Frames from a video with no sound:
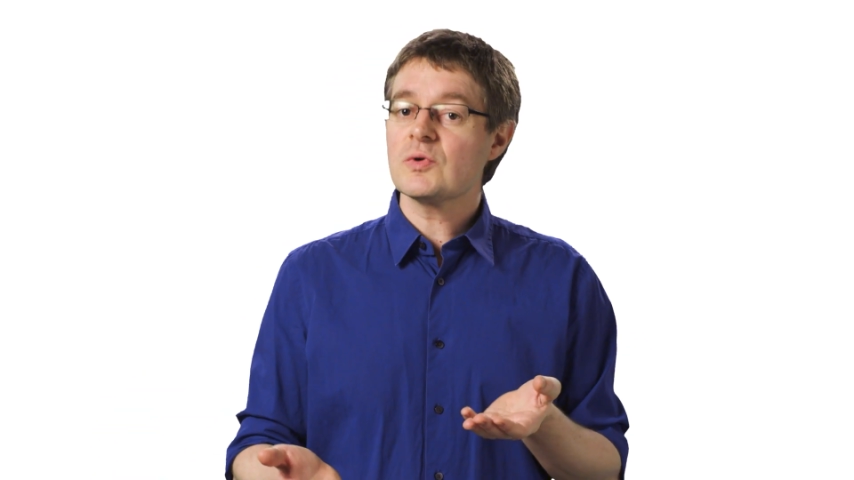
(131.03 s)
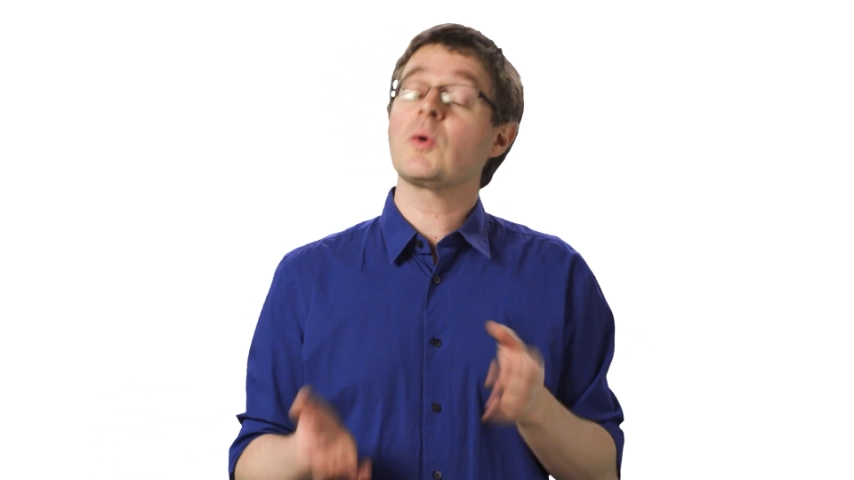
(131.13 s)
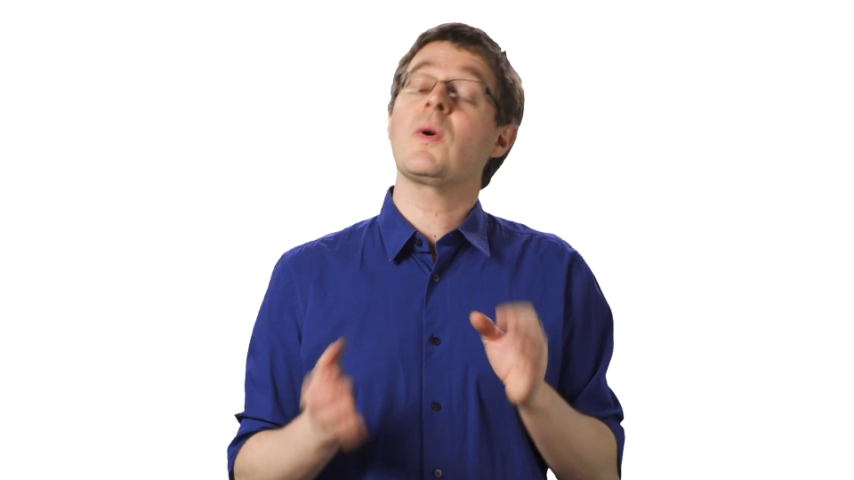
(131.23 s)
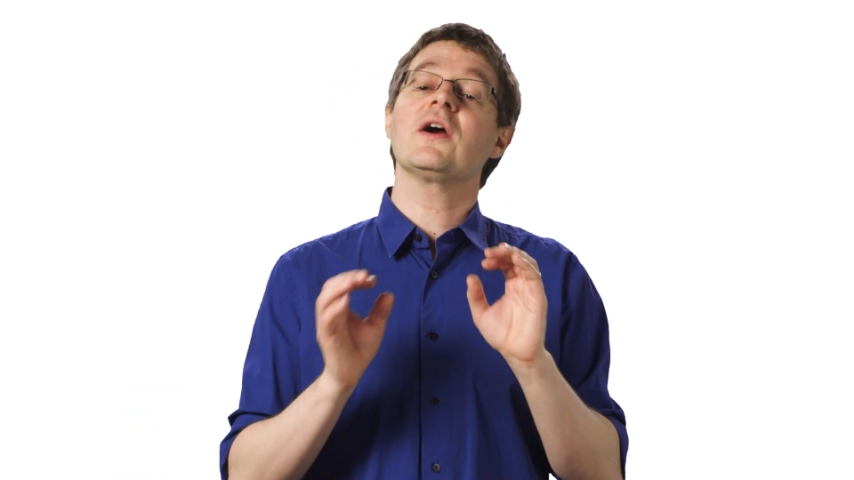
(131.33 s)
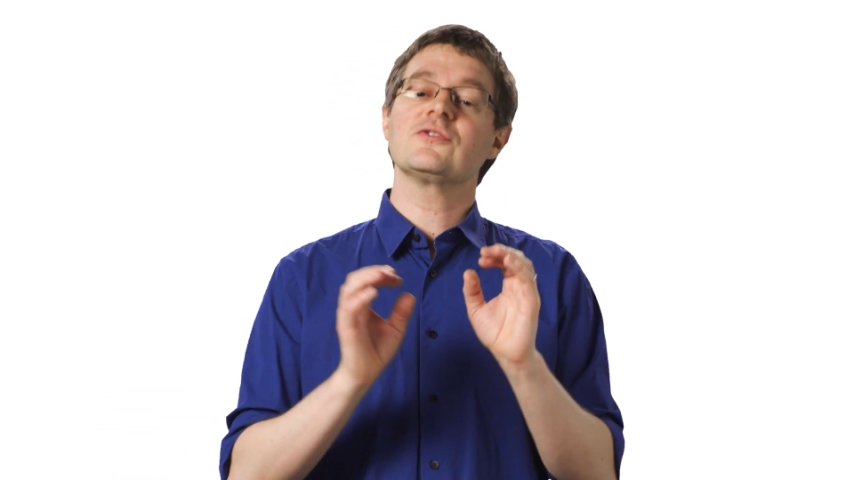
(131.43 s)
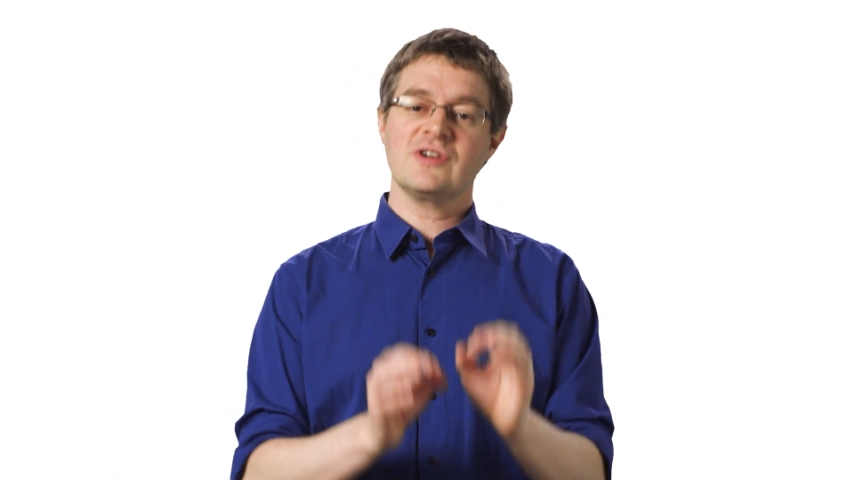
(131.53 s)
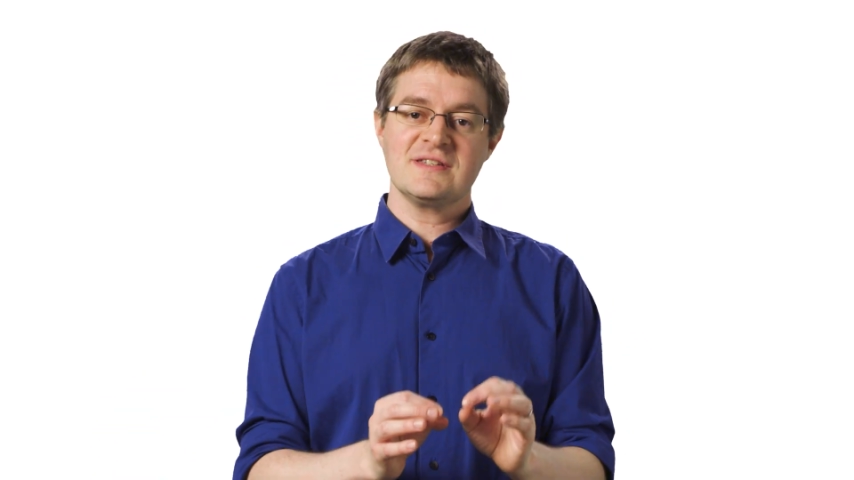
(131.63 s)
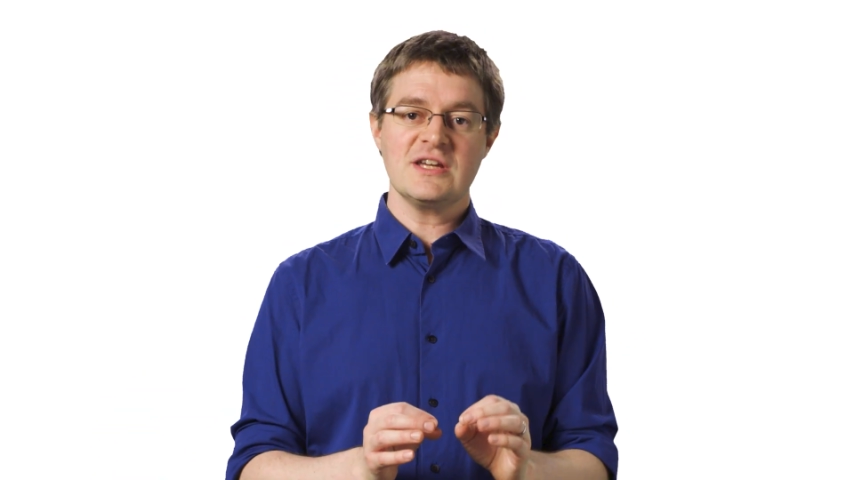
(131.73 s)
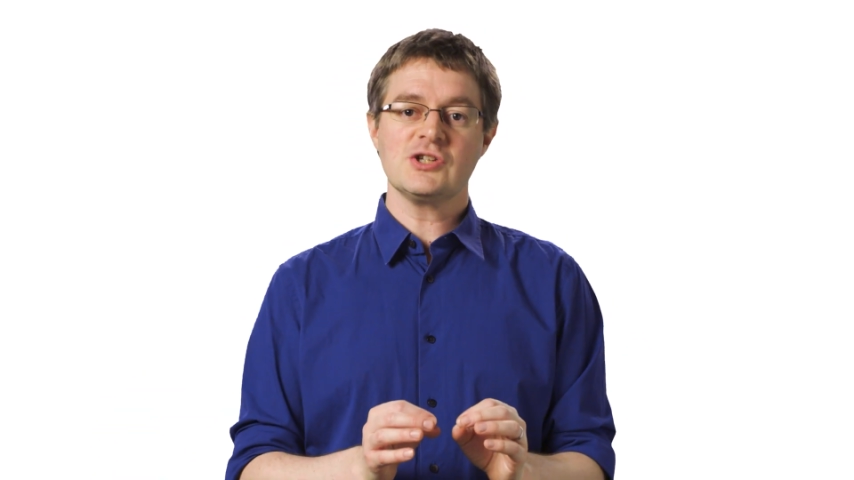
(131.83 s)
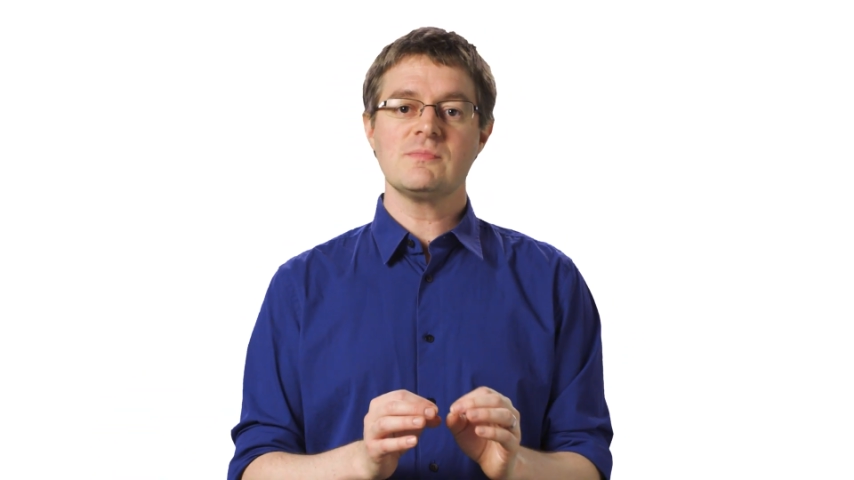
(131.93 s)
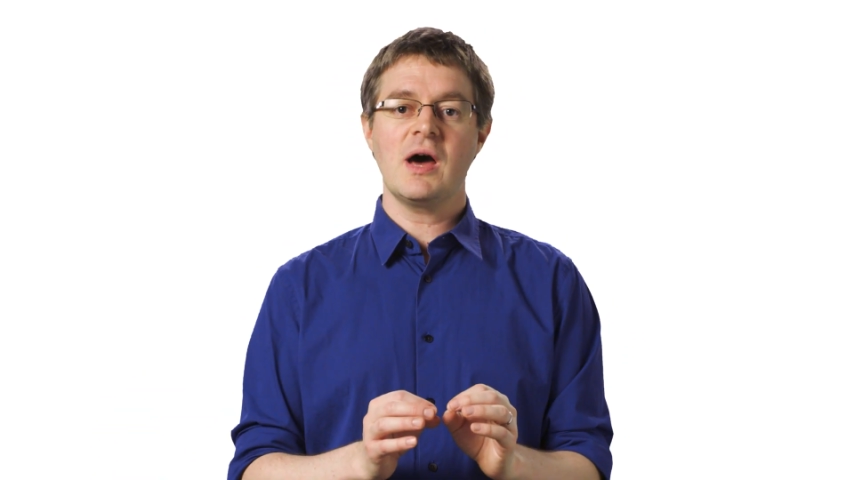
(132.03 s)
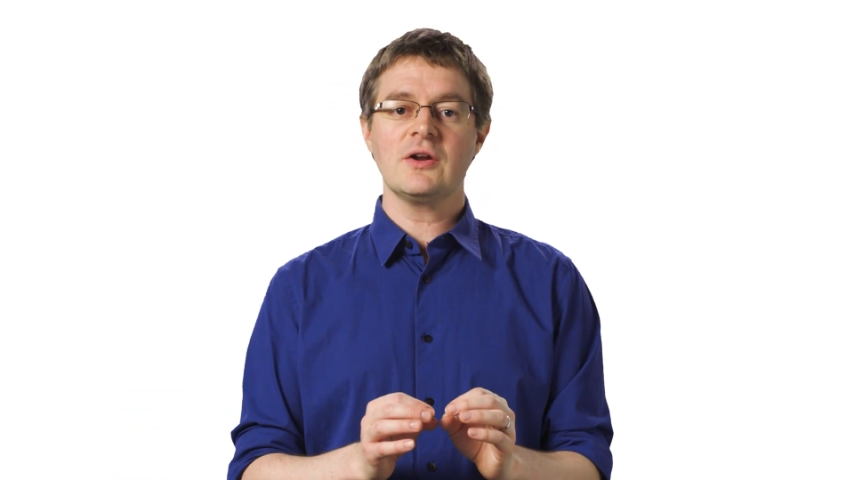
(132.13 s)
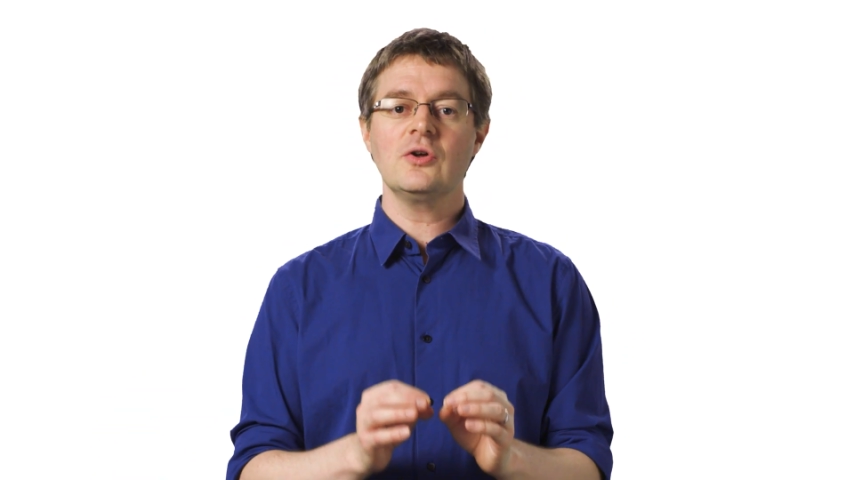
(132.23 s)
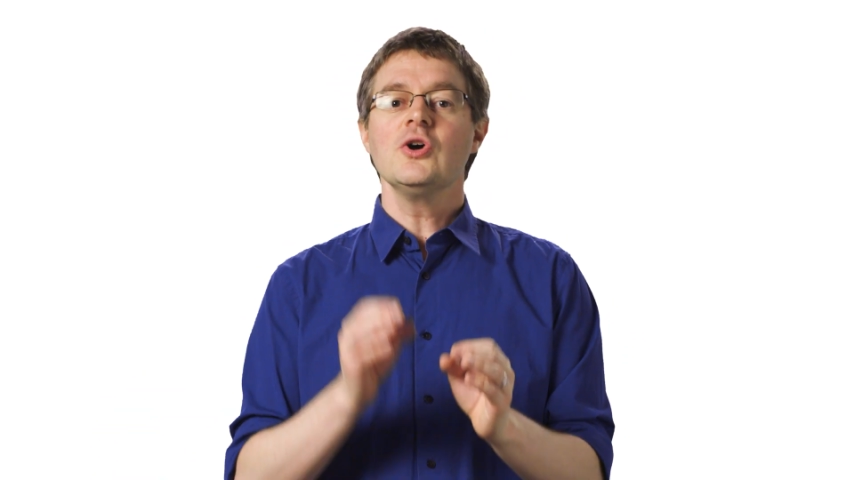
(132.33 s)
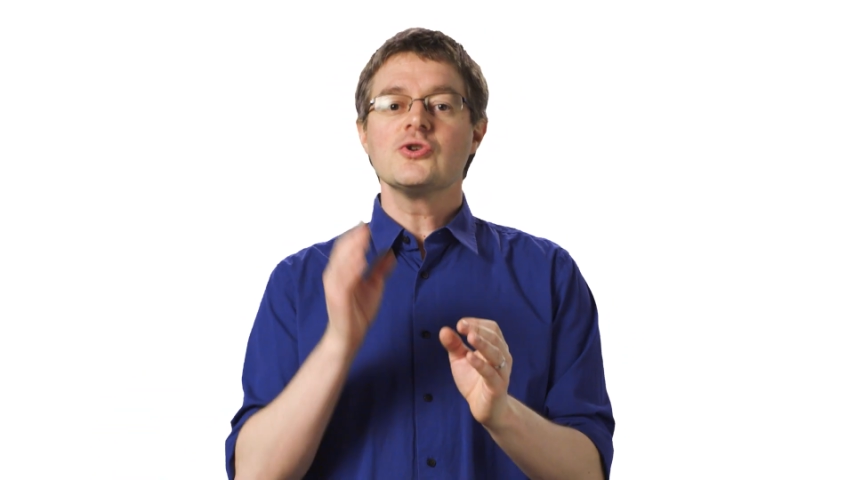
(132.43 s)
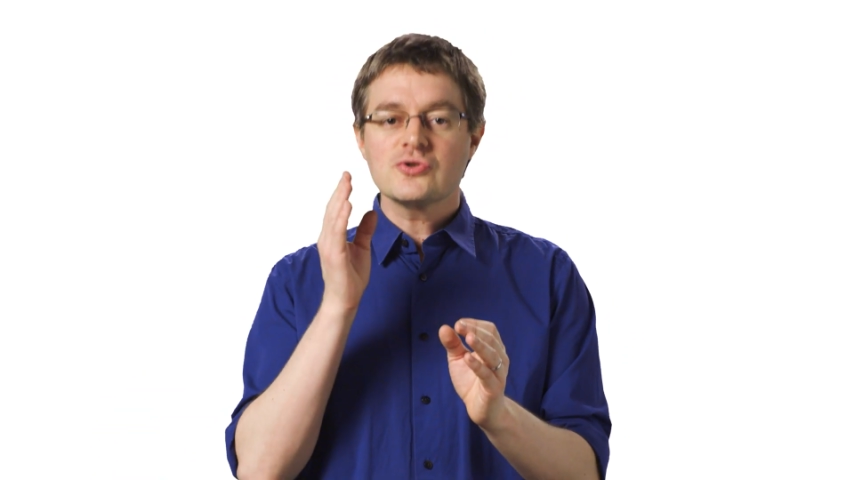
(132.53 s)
require a translation model